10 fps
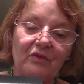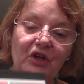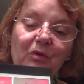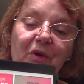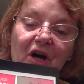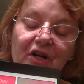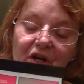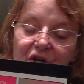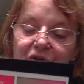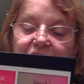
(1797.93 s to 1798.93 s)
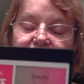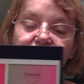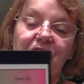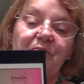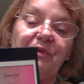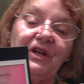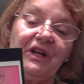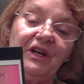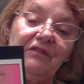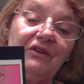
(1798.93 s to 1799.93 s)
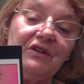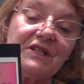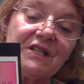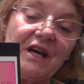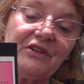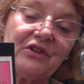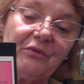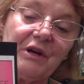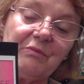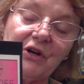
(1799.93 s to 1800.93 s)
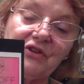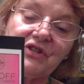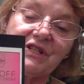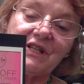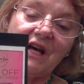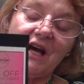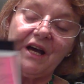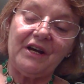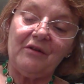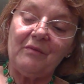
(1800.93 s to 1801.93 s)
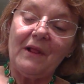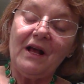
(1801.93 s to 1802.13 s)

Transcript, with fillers: coupon code that you can put in if you decide to repurchase the item.